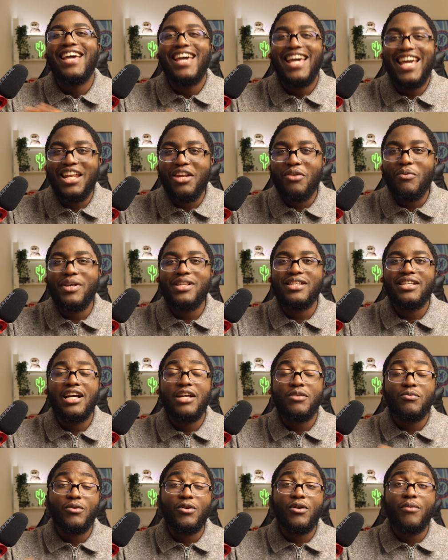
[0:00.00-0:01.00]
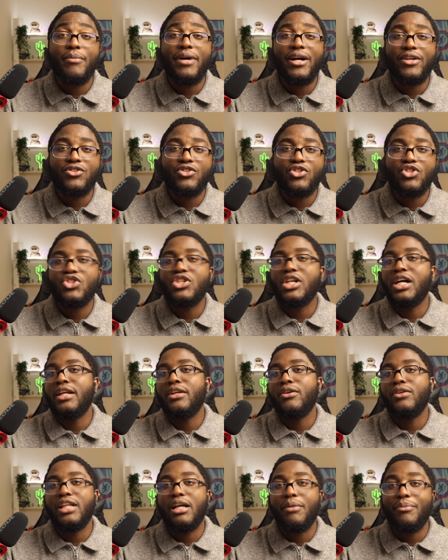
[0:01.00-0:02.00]
Anyways, guys, welcome back to the
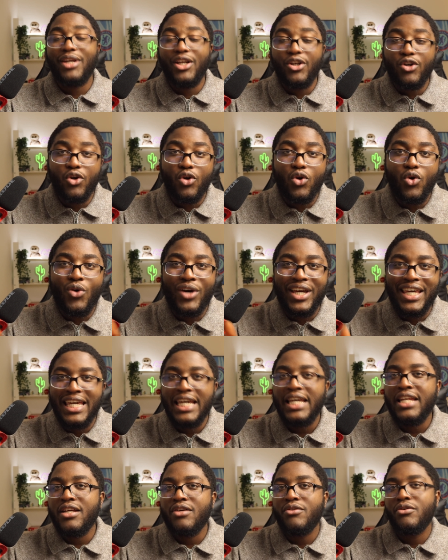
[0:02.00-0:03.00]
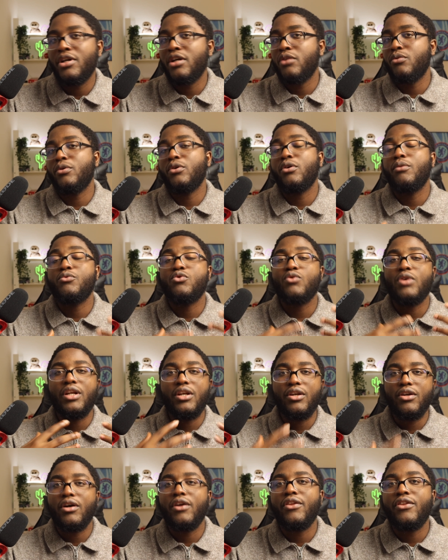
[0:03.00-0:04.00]
channel. I'm Enoch Okedere, and welcome to
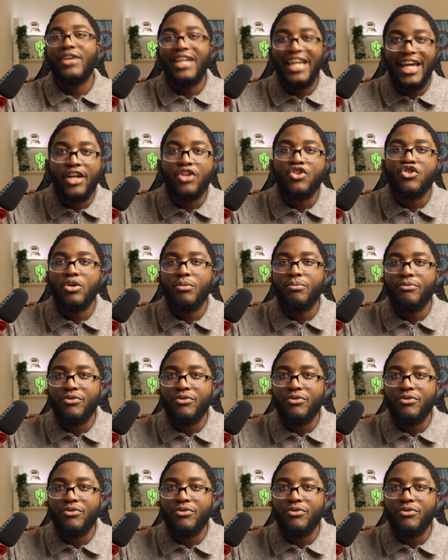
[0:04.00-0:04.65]
another Airdrop